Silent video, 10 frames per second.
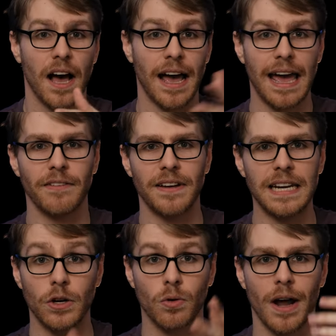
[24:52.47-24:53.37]
I have
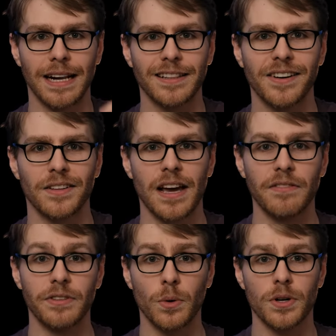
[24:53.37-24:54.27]
any chronically
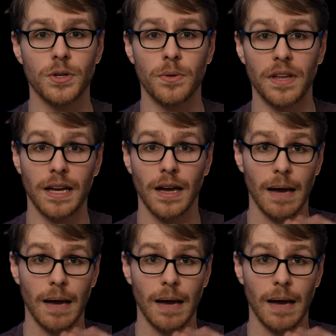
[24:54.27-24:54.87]
online viewers who think